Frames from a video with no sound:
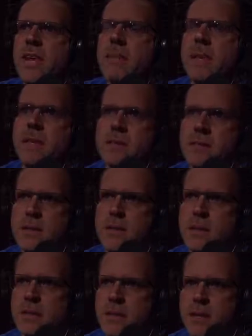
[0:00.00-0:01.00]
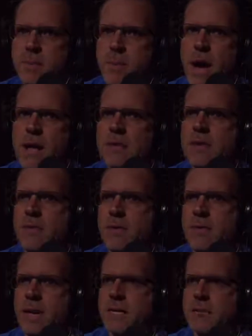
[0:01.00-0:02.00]
Think about this. The positive
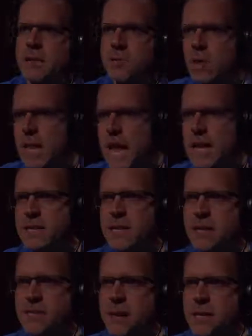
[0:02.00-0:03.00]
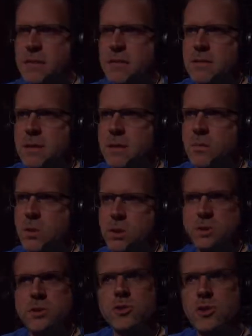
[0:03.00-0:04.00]
effects, the relaxing effects,
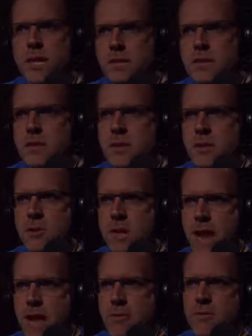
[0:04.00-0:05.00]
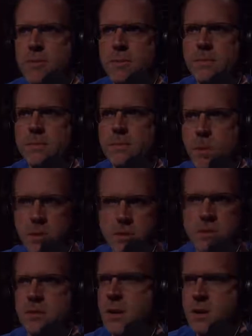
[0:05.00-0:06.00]
reduced stress that you can have from smoking
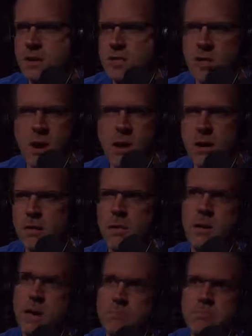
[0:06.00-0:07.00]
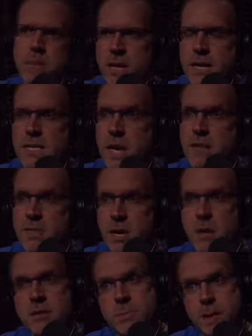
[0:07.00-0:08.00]
a cigar, or not a ton of
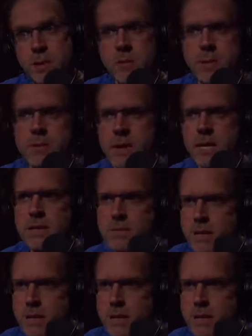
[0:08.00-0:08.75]
cigars, but a little bit, right?